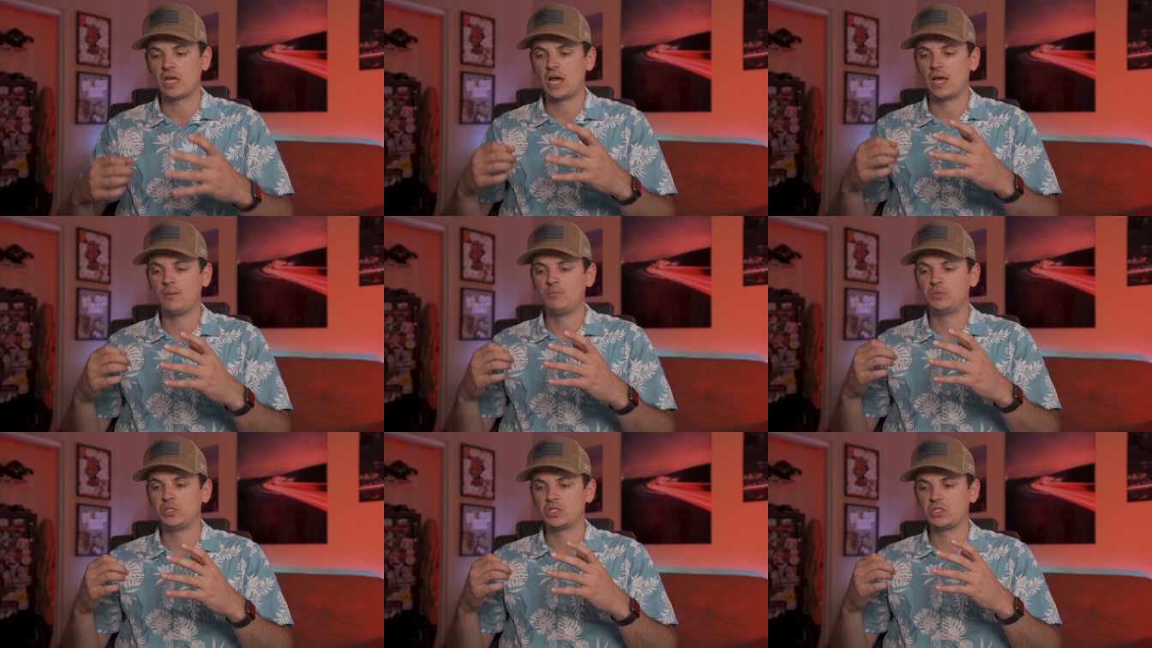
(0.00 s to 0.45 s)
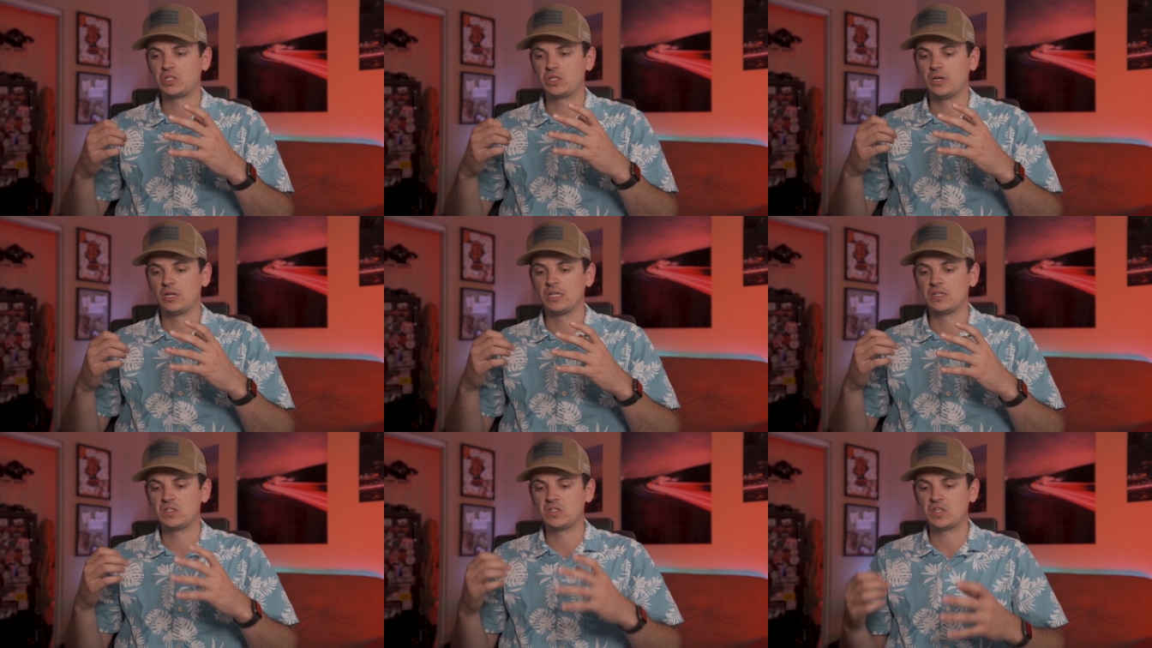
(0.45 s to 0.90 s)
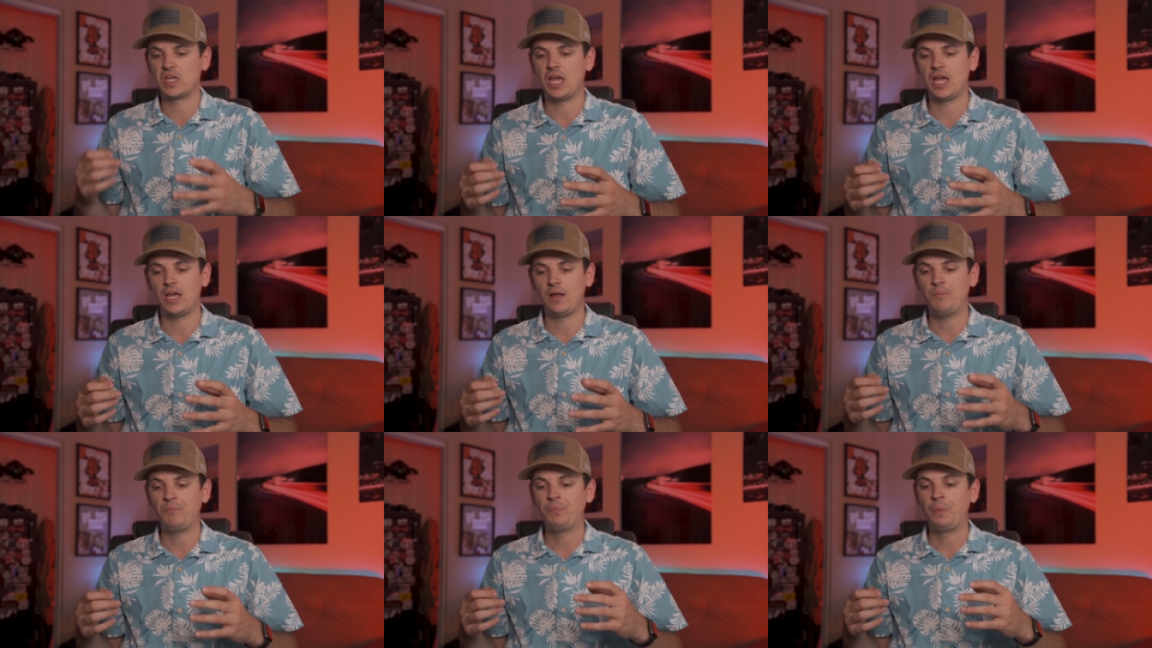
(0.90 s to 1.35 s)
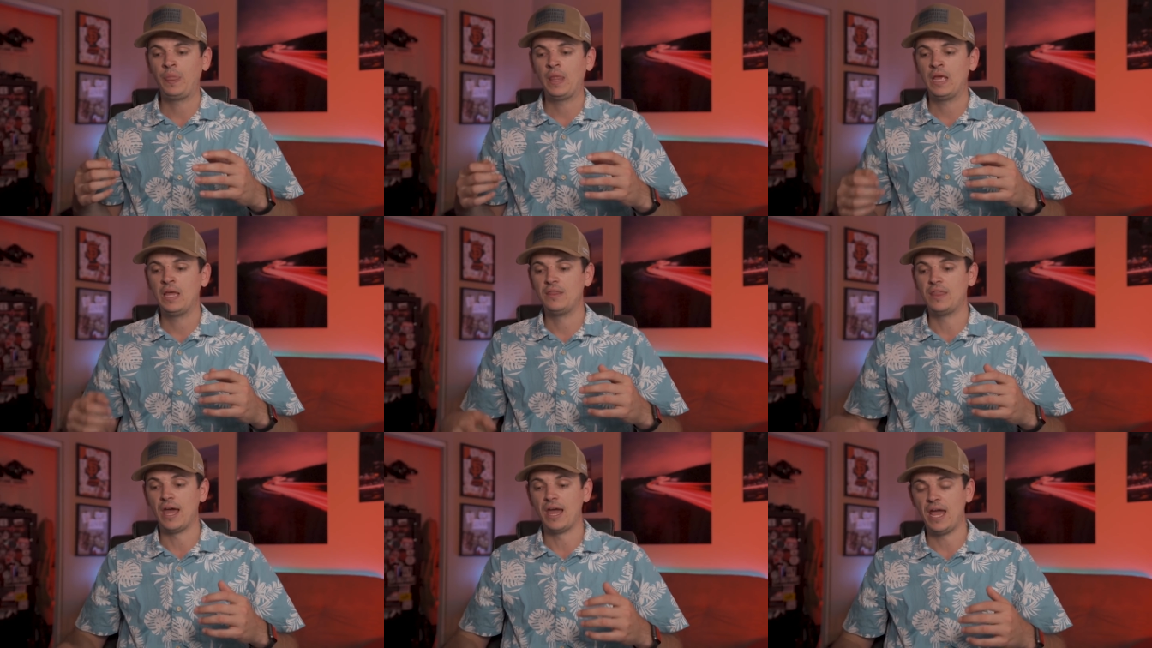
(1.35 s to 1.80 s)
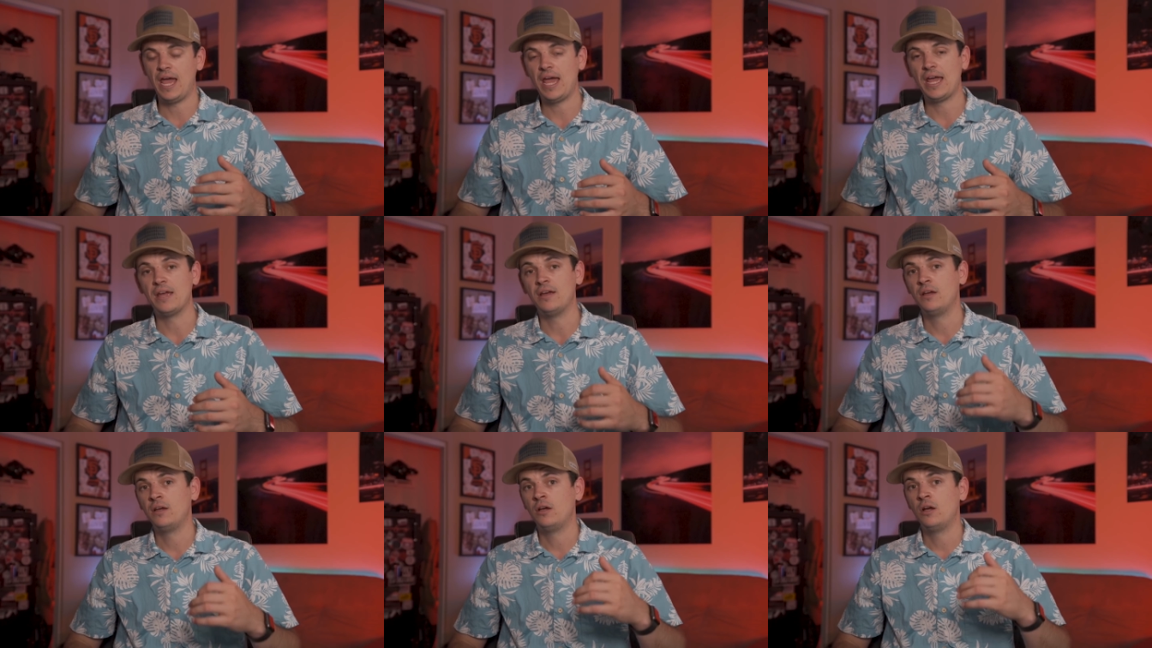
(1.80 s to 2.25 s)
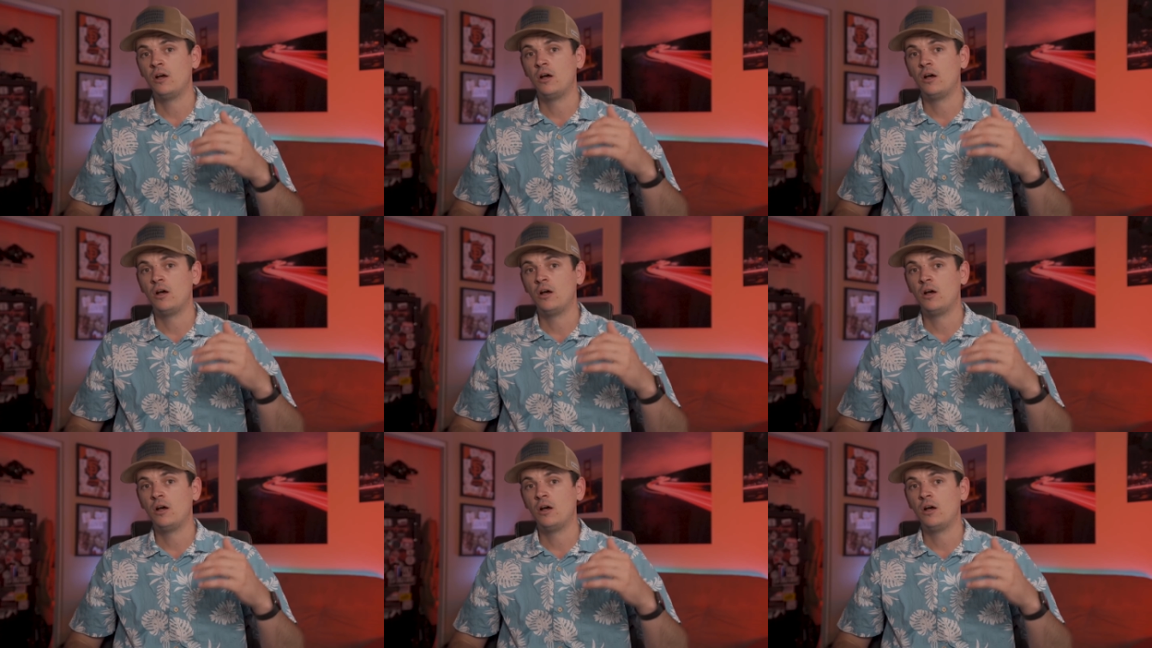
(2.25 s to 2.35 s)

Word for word: I'm just going to say that, hey,